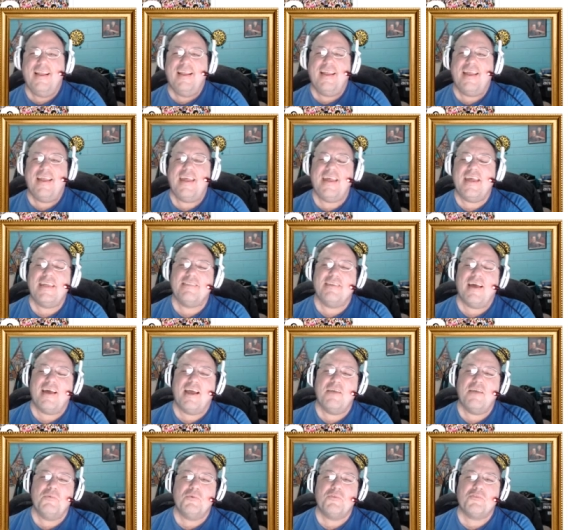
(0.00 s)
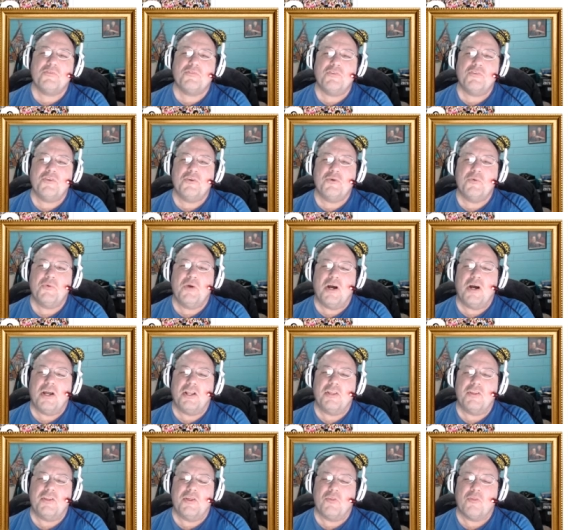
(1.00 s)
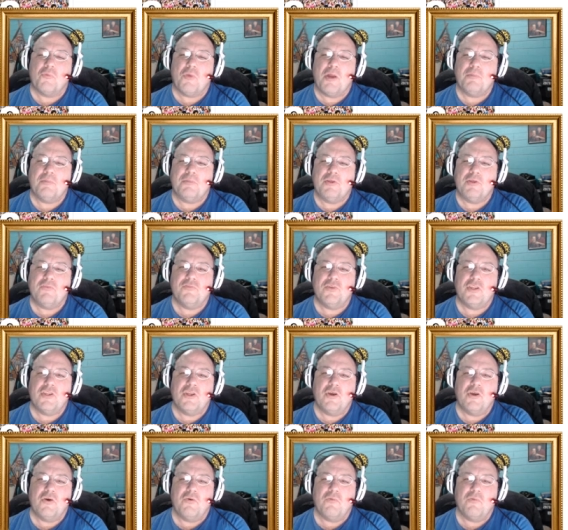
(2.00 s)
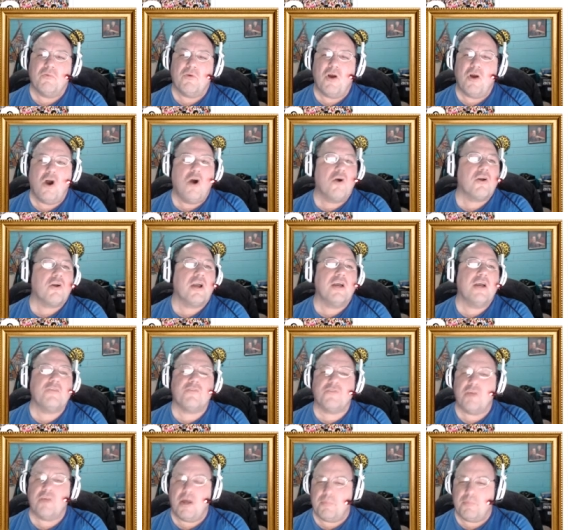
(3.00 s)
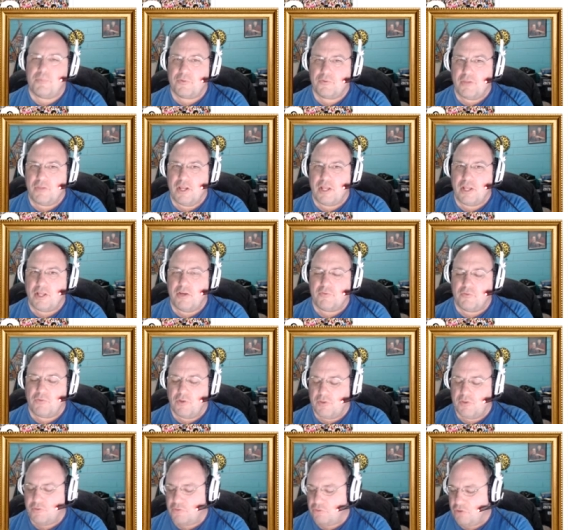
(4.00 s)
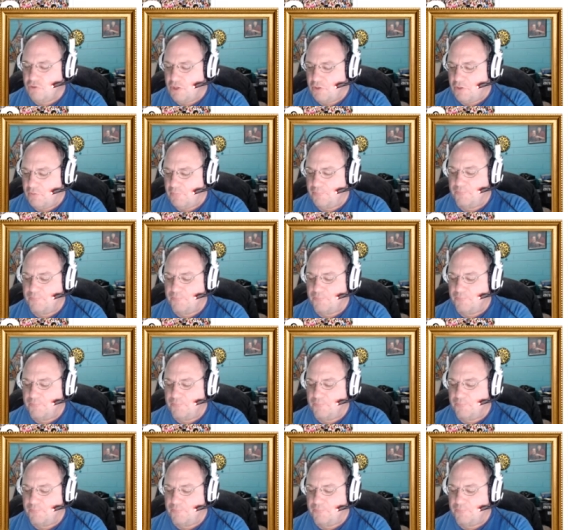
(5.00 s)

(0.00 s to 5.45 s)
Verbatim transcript: and I will see you on another rambling video. All kinds of topics that I cover on this channel.